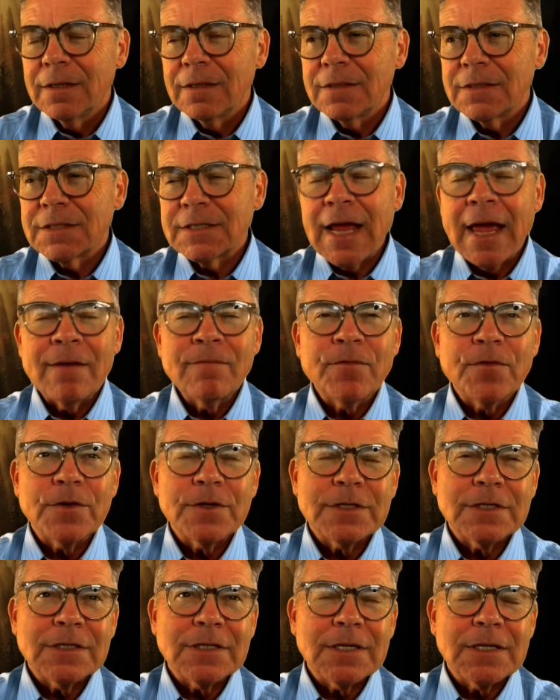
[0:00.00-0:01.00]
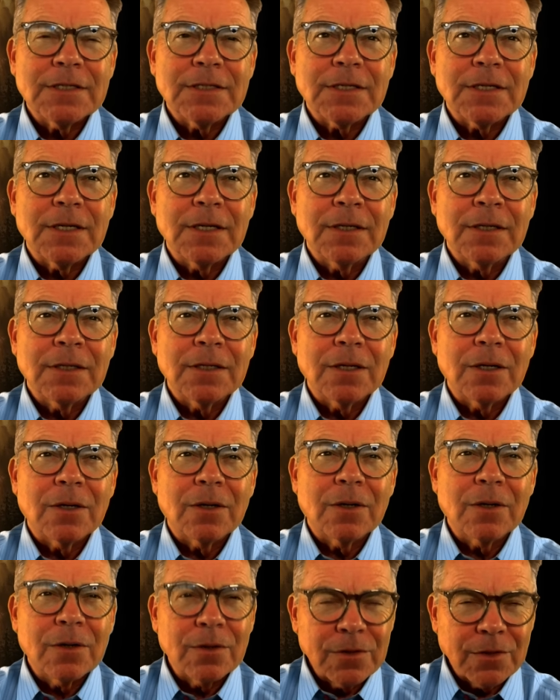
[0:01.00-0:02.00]
San Franciscan
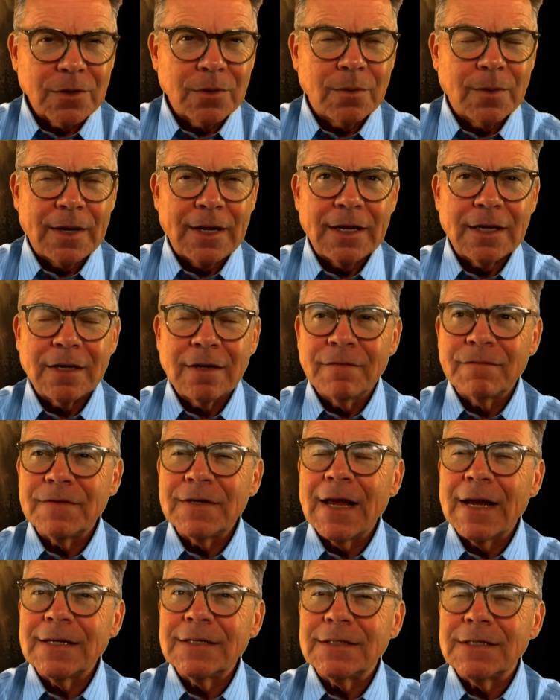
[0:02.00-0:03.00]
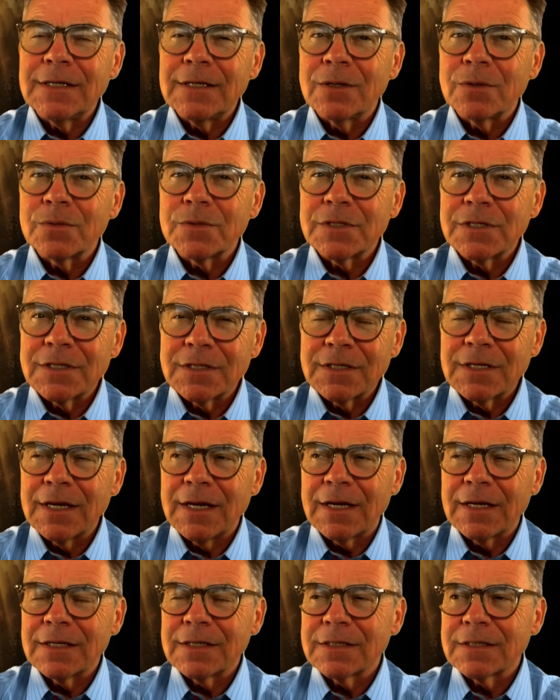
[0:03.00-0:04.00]
earthquake of
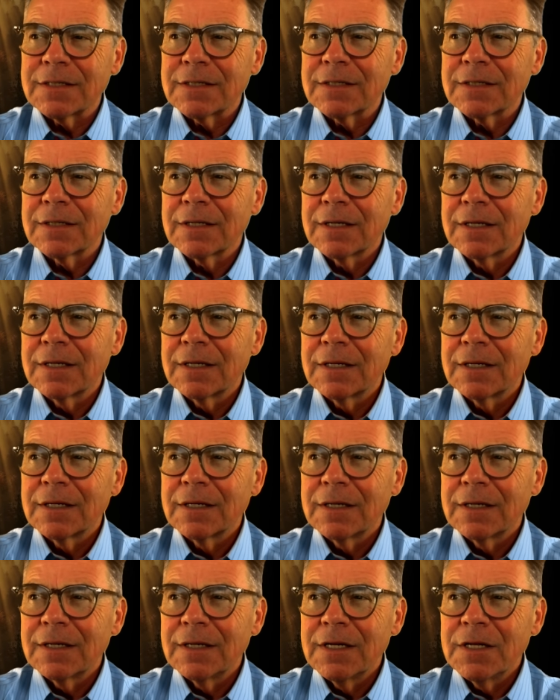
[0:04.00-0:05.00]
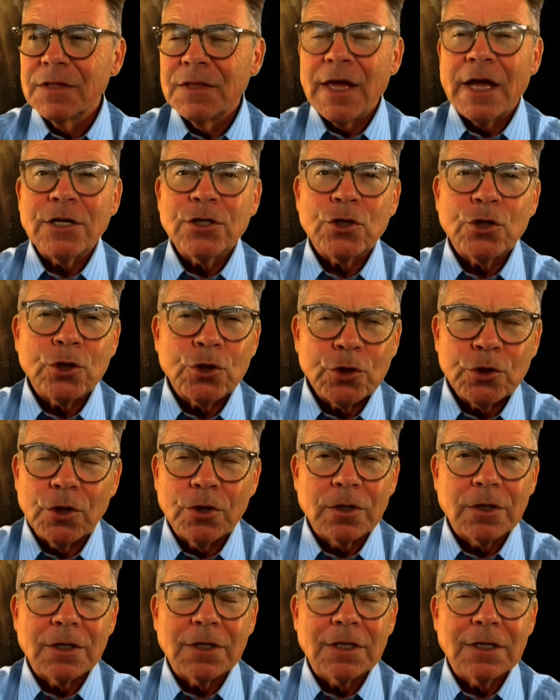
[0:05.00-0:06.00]
1906 that
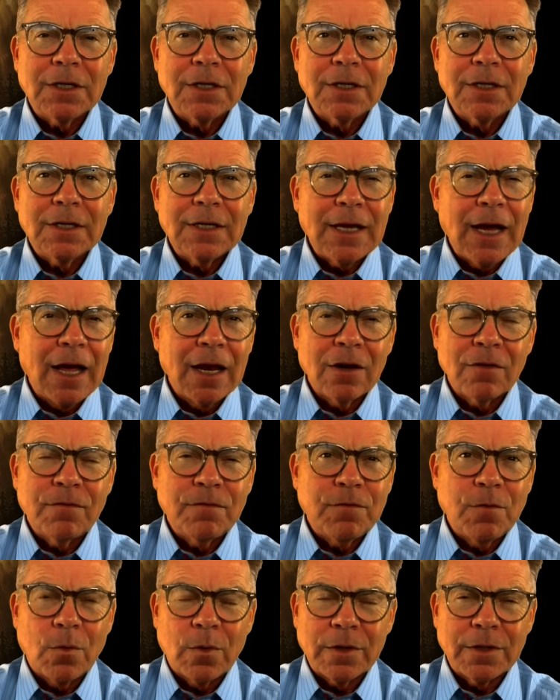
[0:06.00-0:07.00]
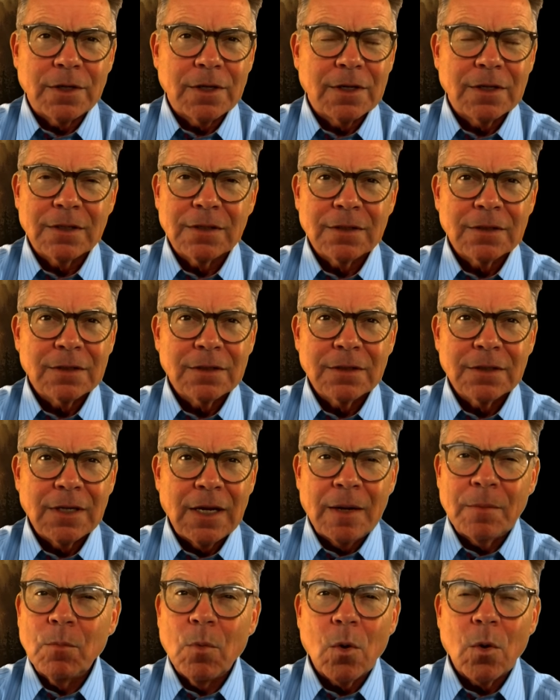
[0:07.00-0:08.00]
shook California
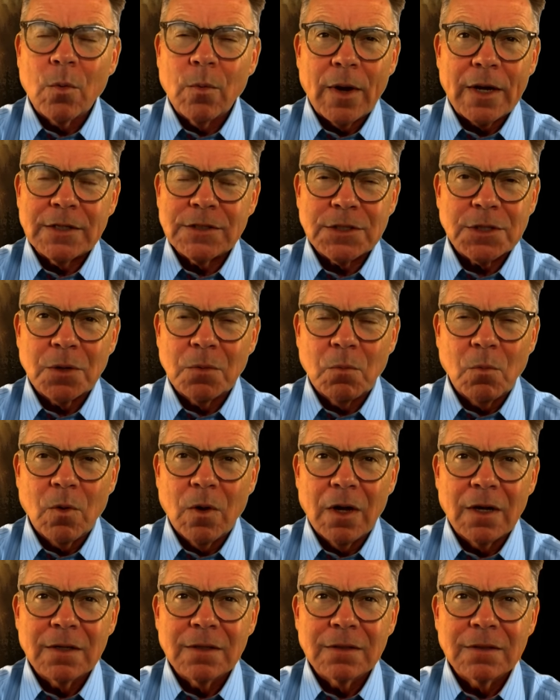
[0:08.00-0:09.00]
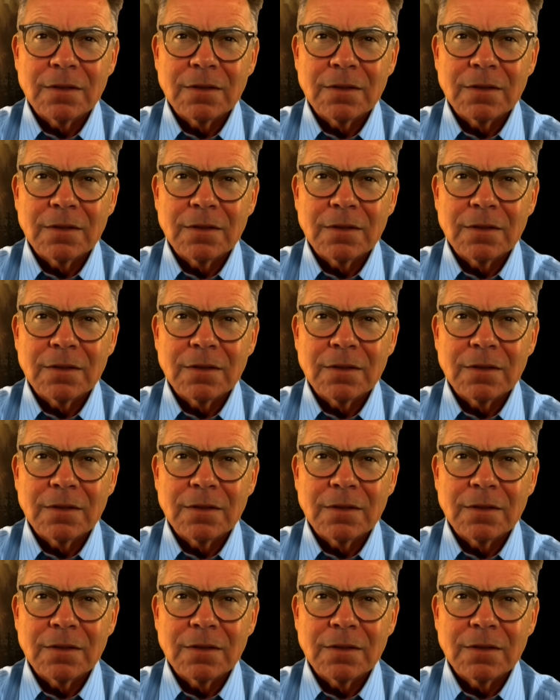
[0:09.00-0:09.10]
in more ways than one.